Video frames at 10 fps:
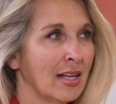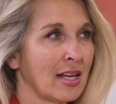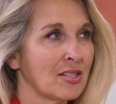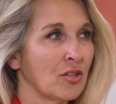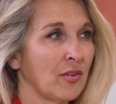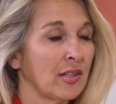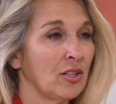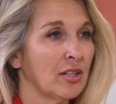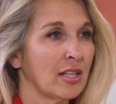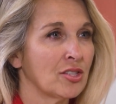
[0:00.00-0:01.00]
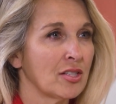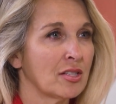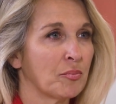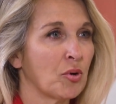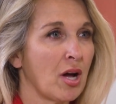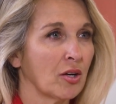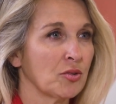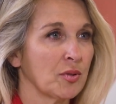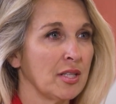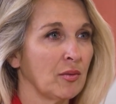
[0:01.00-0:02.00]
Yeah, so if we look at just the
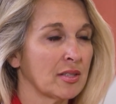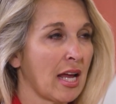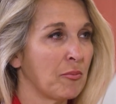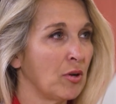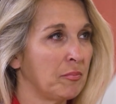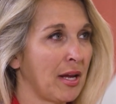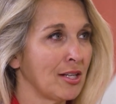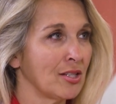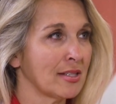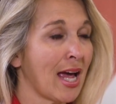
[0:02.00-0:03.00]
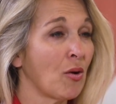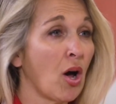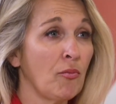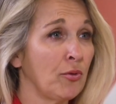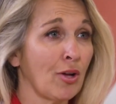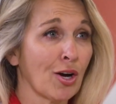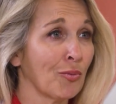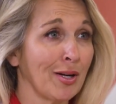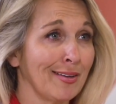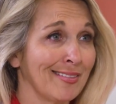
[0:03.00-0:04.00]
progress we're seeing with type 1 patients, how hopeful are
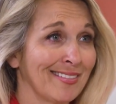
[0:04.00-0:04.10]
we?